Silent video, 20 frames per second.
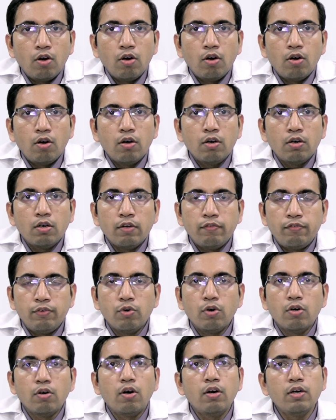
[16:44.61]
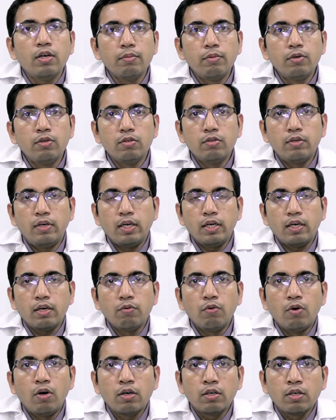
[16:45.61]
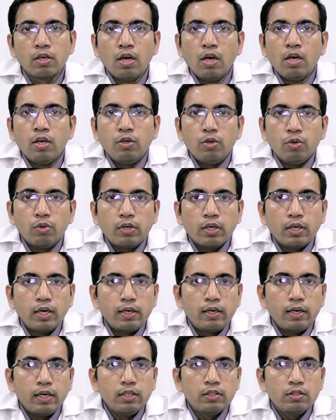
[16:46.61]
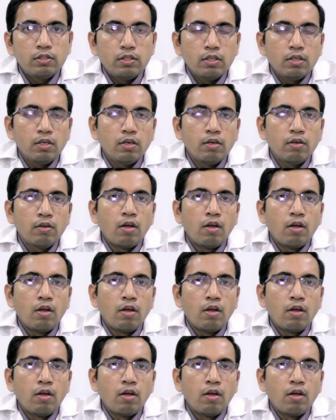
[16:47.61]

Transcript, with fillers: Or if you are not able to take a walk, you can at least